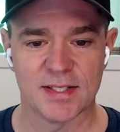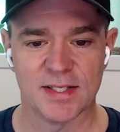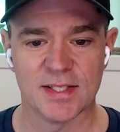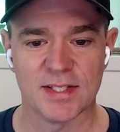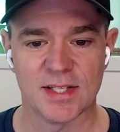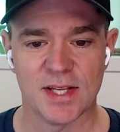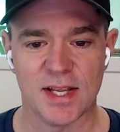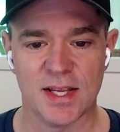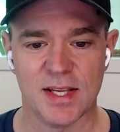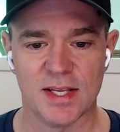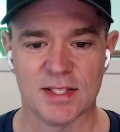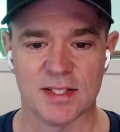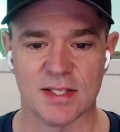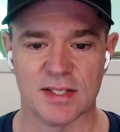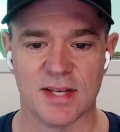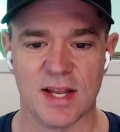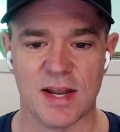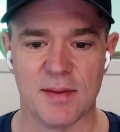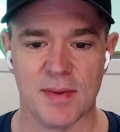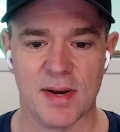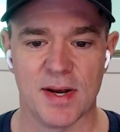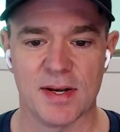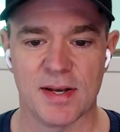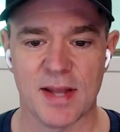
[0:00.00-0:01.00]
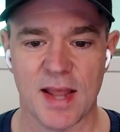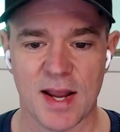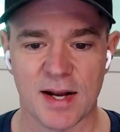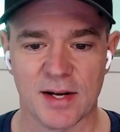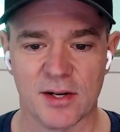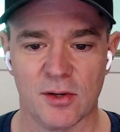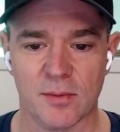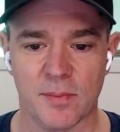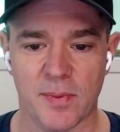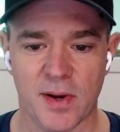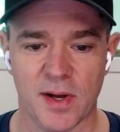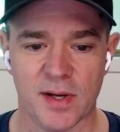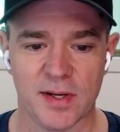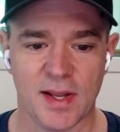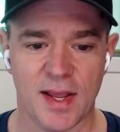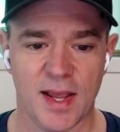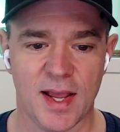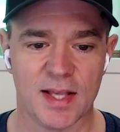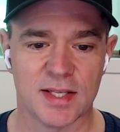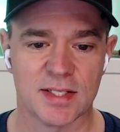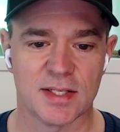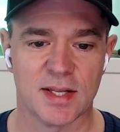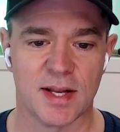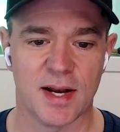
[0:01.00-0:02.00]
This is a 10-minute tactical
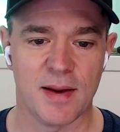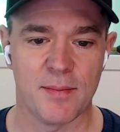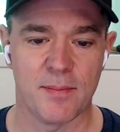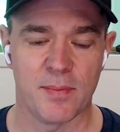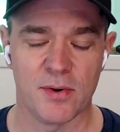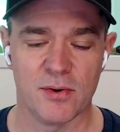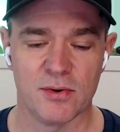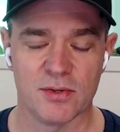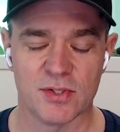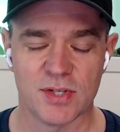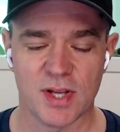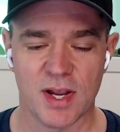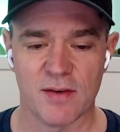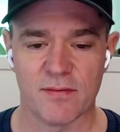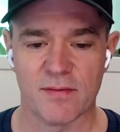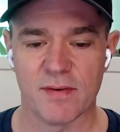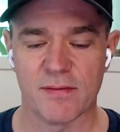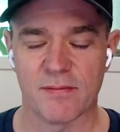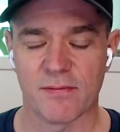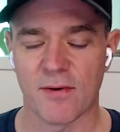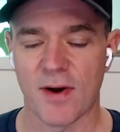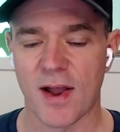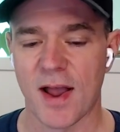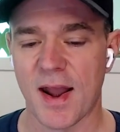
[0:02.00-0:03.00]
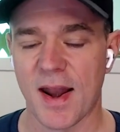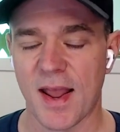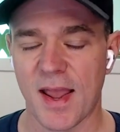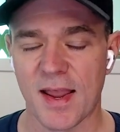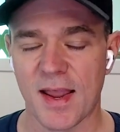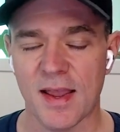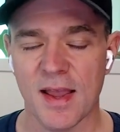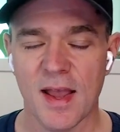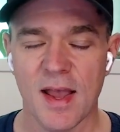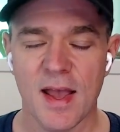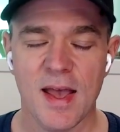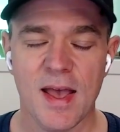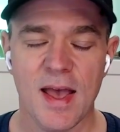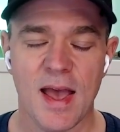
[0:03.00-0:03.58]
podcast that I produce every Friday,